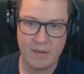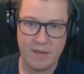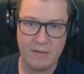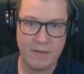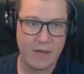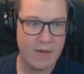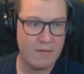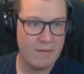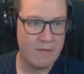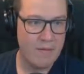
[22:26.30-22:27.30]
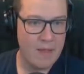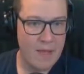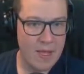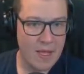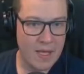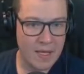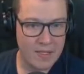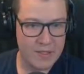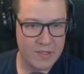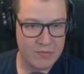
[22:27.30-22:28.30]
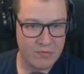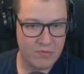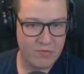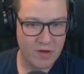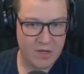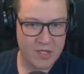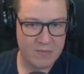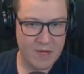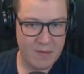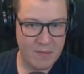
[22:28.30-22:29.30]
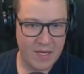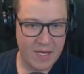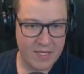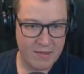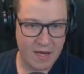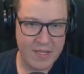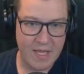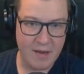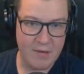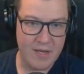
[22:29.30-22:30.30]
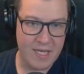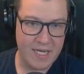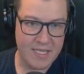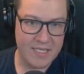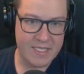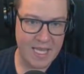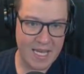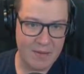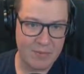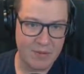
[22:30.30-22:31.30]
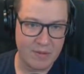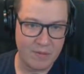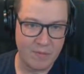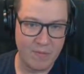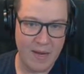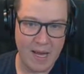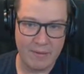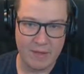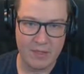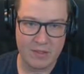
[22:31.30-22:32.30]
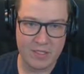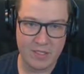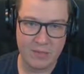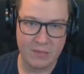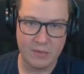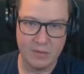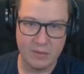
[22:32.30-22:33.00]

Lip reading: There we go. And some rocks maybe. They don't need the slate, but wow, it looks cool.